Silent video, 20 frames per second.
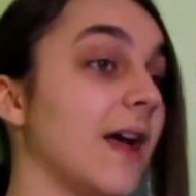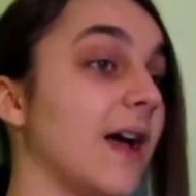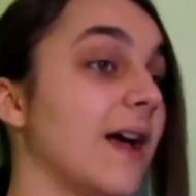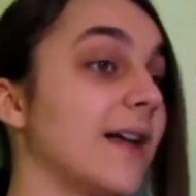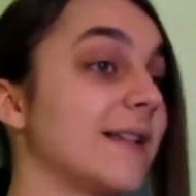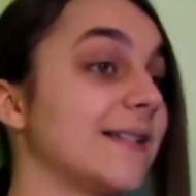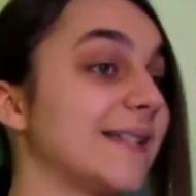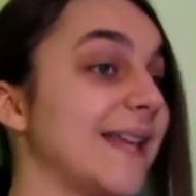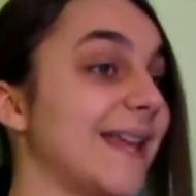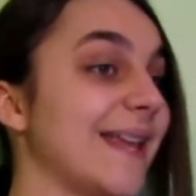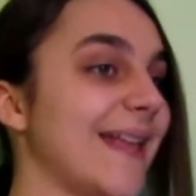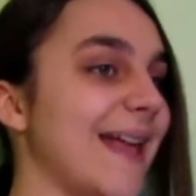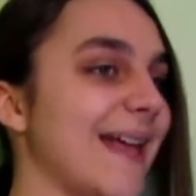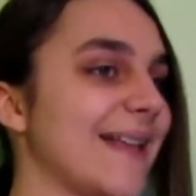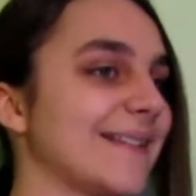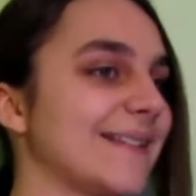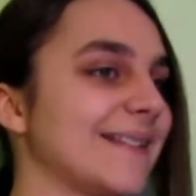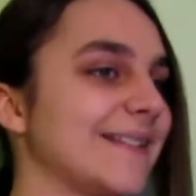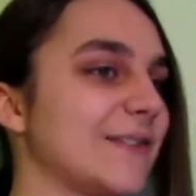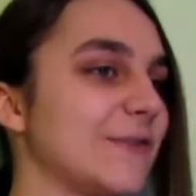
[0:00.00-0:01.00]
Say
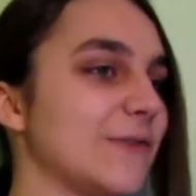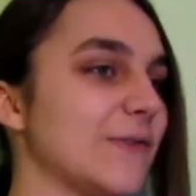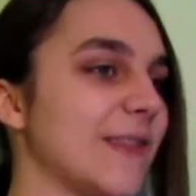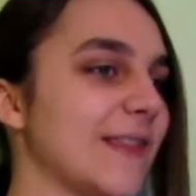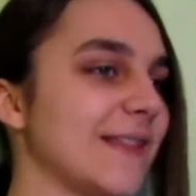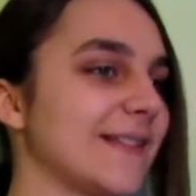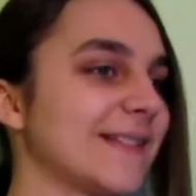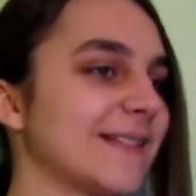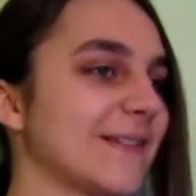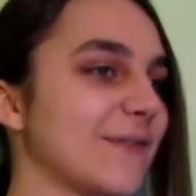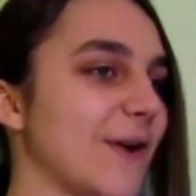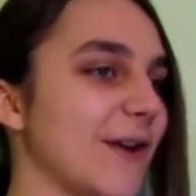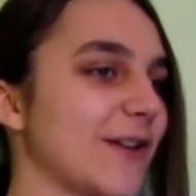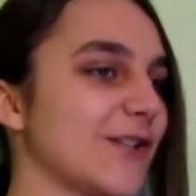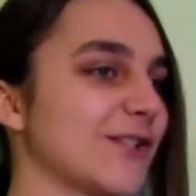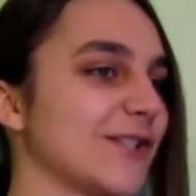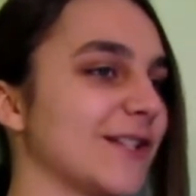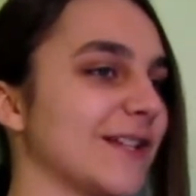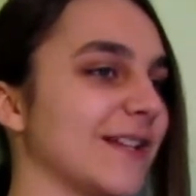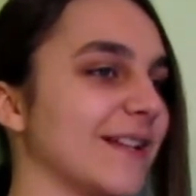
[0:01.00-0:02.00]
yes to this
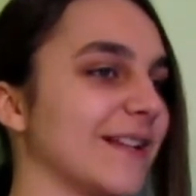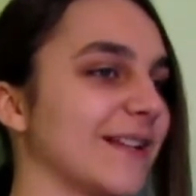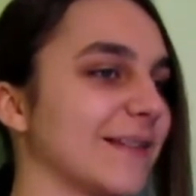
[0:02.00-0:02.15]
question.